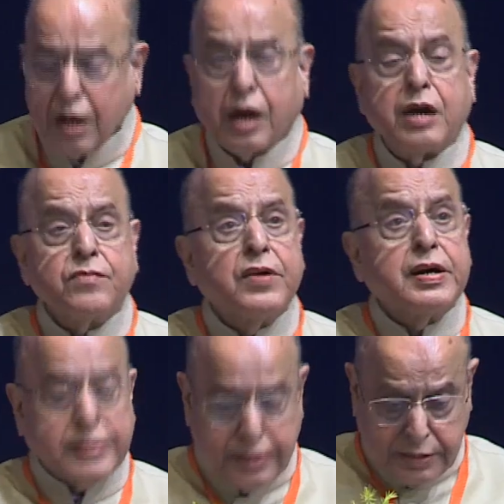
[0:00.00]

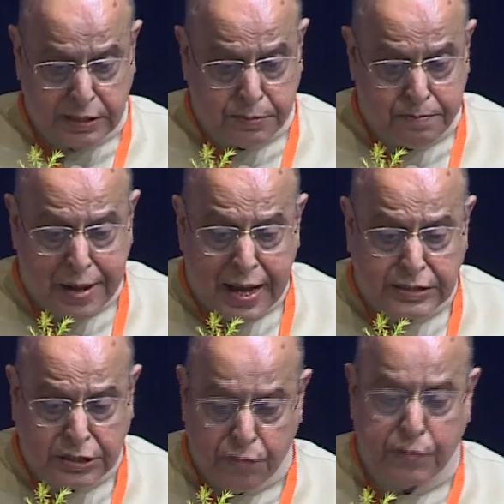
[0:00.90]
converted this
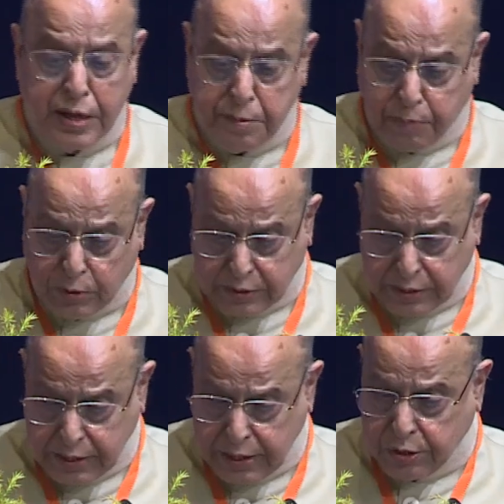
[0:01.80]
massive input
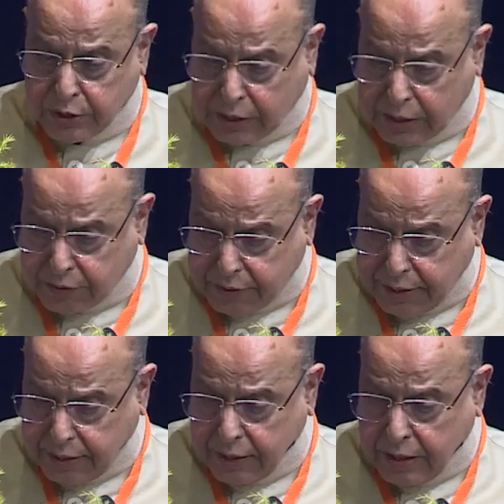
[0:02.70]
into the country,